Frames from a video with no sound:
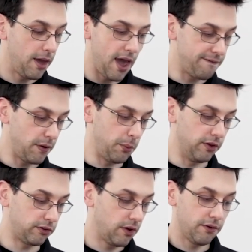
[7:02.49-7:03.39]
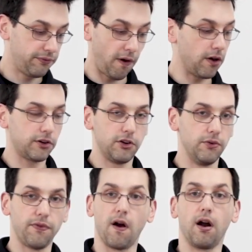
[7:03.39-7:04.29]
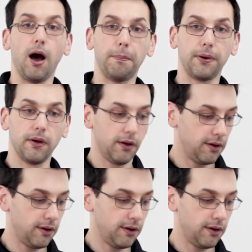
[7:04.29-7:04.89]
If it was far too far up,